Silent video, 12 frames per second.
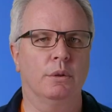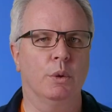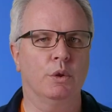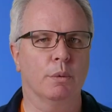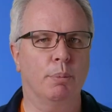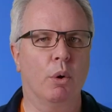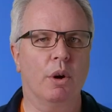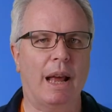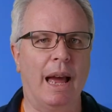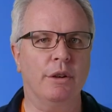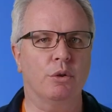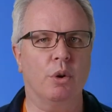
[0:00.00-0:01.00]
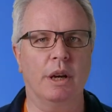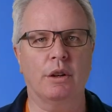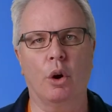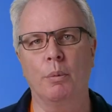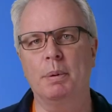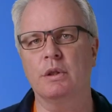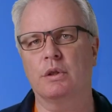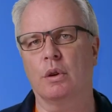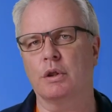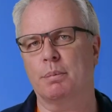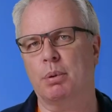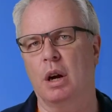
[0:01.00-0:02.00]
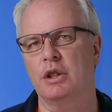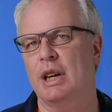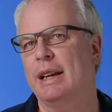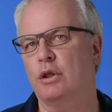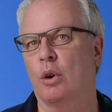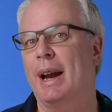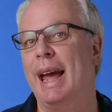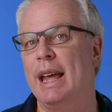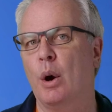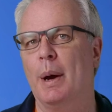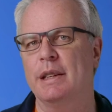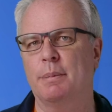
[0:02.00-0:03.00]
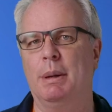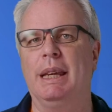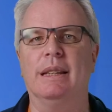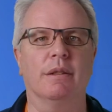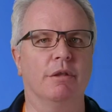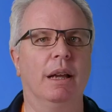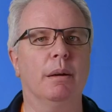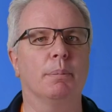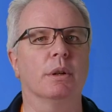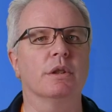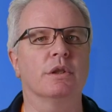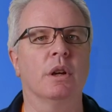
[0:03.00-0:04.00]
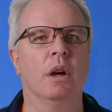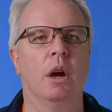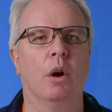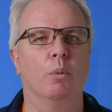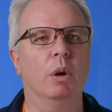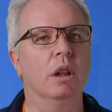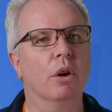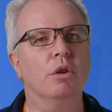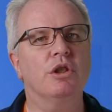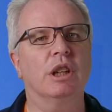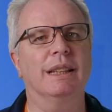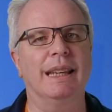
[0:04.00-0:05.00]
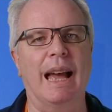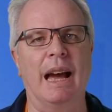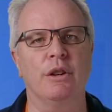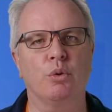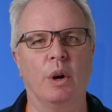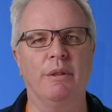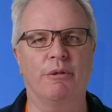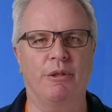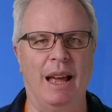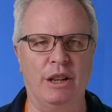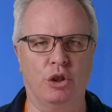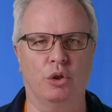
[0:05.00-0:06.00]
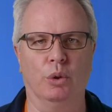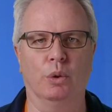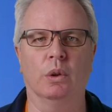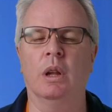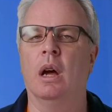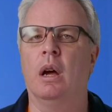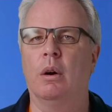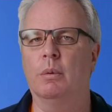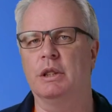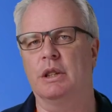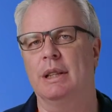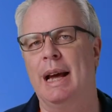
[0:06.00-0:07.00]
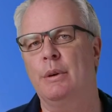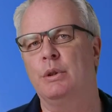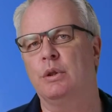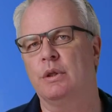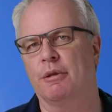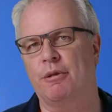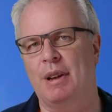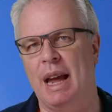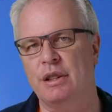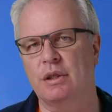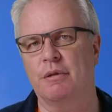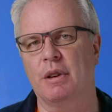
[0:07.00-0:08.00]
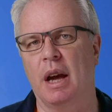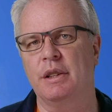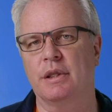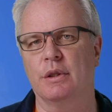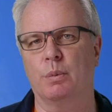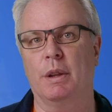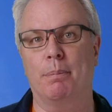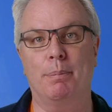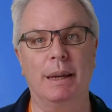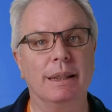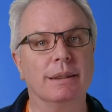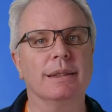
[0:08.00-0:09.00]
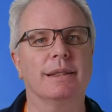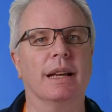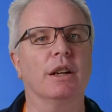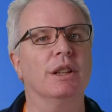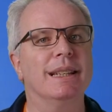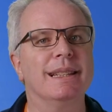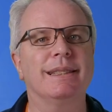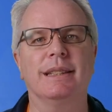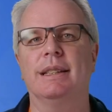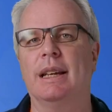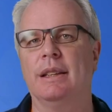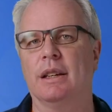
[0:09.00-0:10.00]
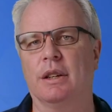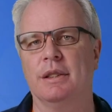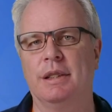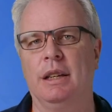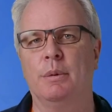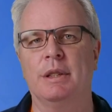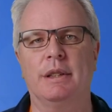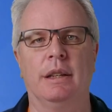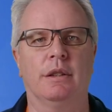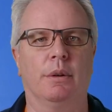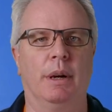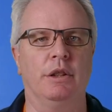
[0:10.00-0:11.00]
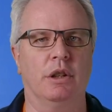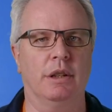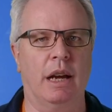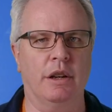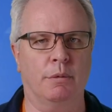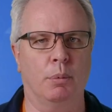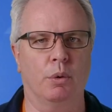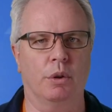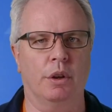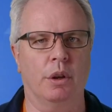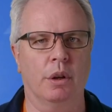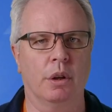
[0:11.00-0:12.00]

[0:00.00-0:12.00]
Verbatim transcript: To support Android Open Source Project or AOSP developers, we're launching the Android Flash tool, which allows you to flash devices with builds that are listed in the Continuous Integration Dashboard.